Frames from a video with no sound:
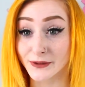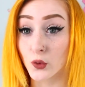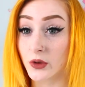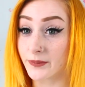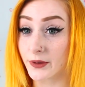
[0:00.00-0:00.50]

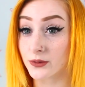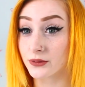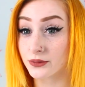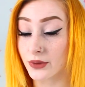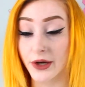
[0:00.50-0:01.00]
hormone.
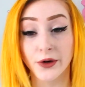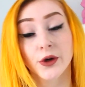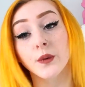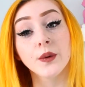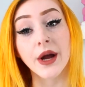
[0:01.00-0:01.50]
I don't
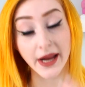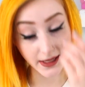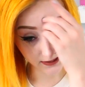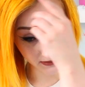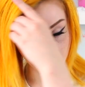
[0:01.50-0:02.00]
know, I
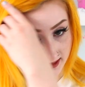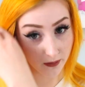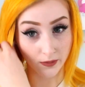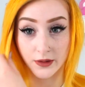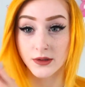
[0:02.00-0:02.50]
can't say
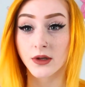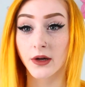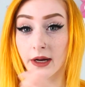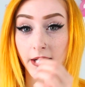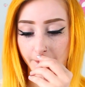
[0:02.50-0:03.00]
that word,
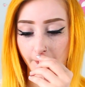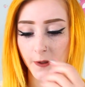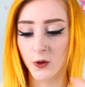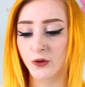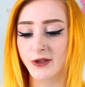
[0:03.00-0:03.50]
sorry.
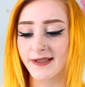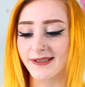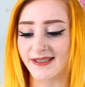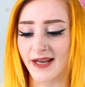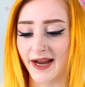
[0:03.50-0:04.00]

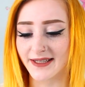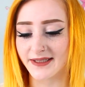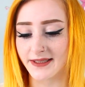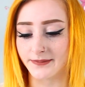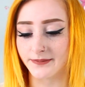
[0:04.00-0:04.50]

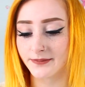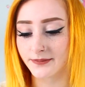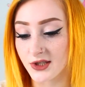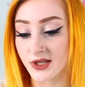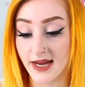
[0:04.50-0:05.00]
Luteinizing
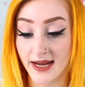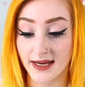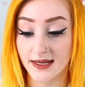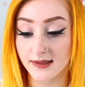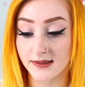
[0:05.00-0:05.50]

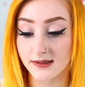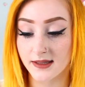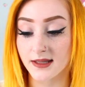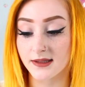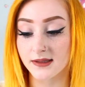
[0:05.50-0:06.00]
genetics.
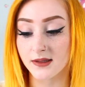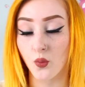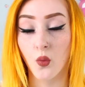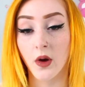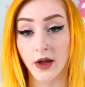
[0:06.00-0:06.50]
That's
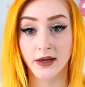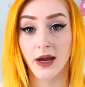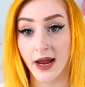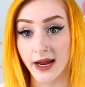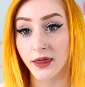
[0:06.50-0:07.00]
what
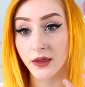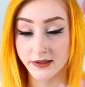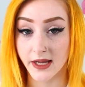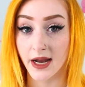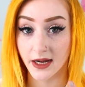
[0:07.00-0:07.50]
I
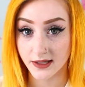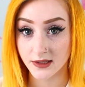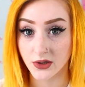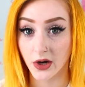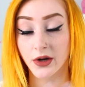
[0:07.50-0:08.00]
said at the
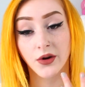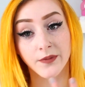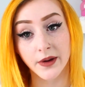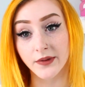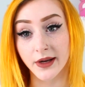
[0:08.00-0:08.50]
start
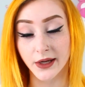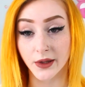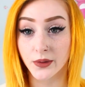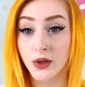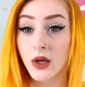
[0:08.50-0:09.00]
of my
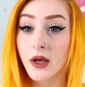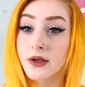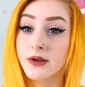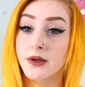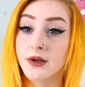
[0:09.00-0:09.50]
video.
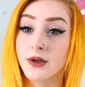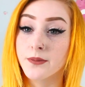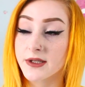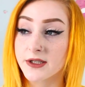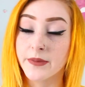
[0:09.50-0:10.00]
There
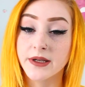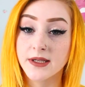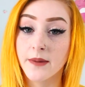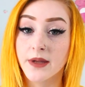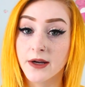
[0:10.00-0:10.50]
must have been
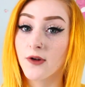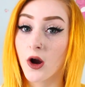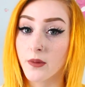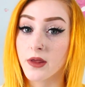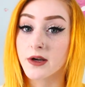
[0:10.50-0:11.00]
something
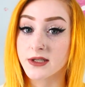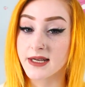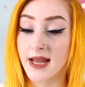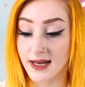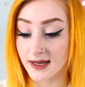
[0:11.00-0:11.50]
wrong with her
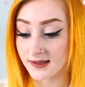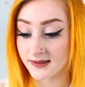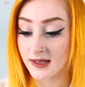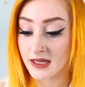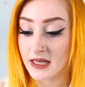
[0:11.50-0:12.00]

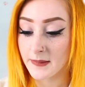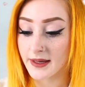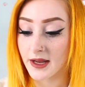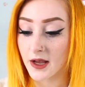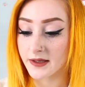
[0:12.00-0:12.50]
genetics
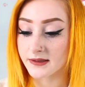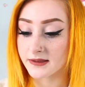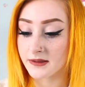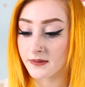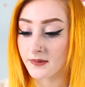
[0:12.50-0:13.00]

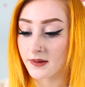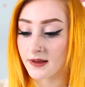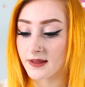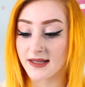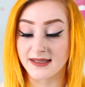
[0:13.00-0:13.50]
because
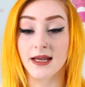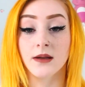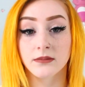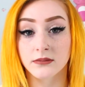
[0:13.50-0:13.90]
that's it.